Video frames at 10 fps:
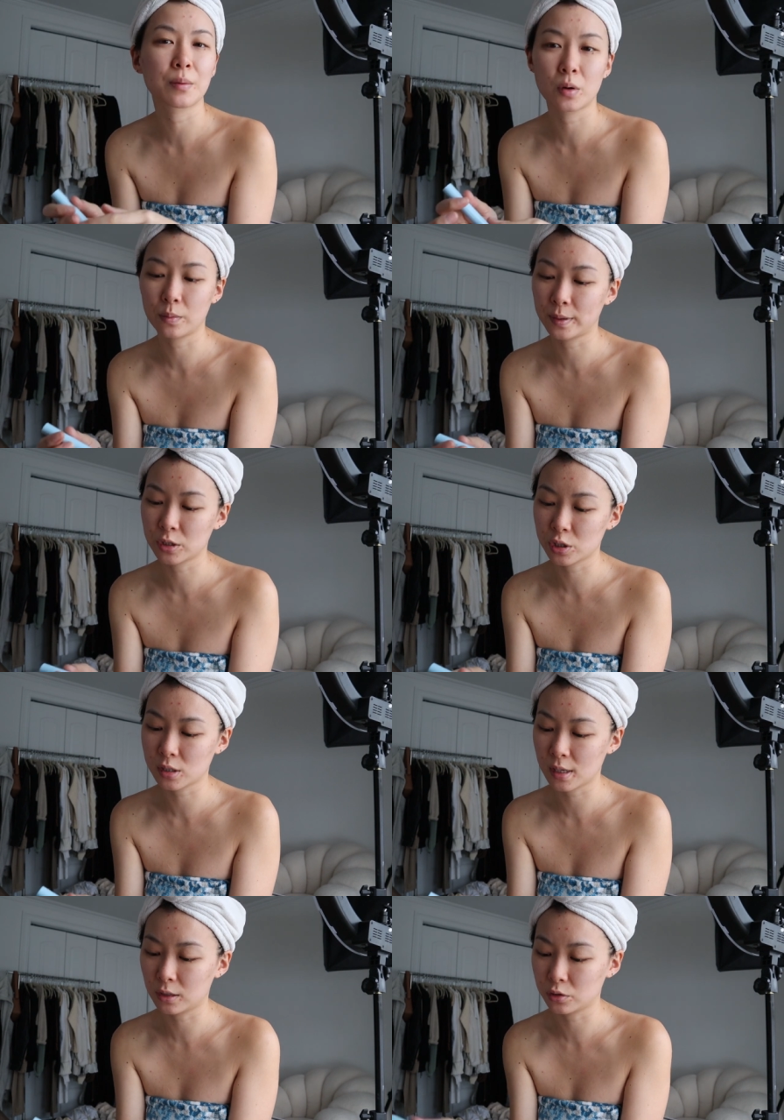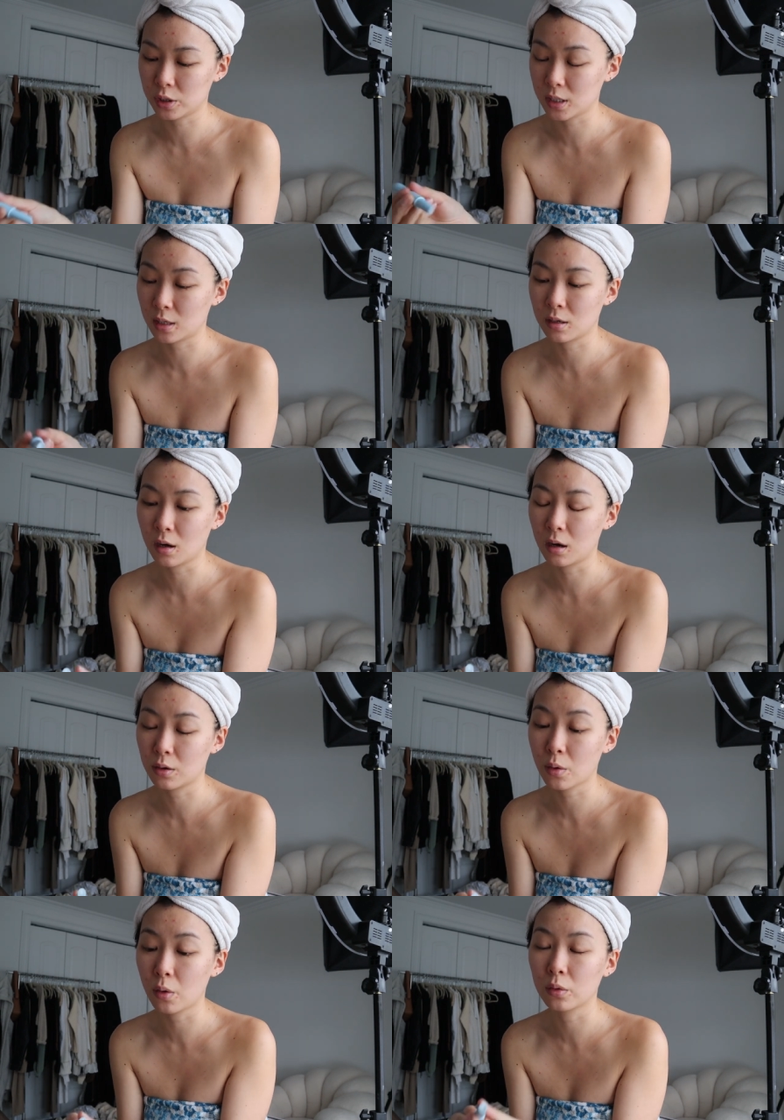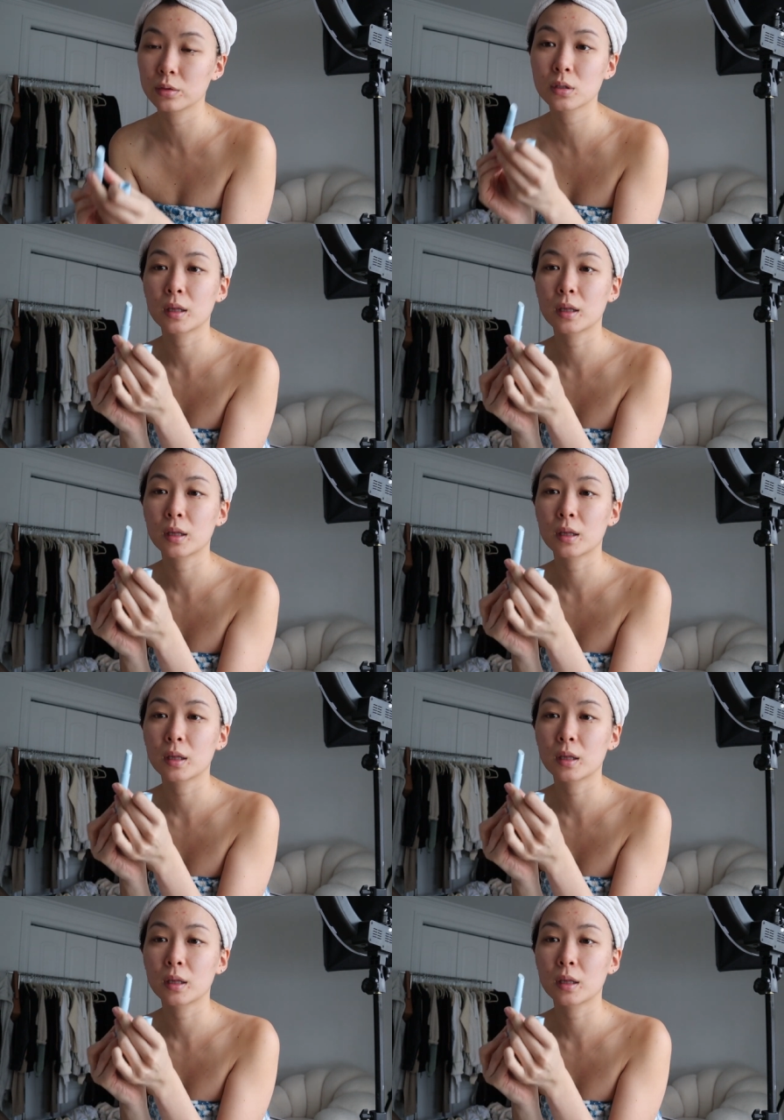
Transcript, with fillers: I'm hoping it's just the allergies and not a cold.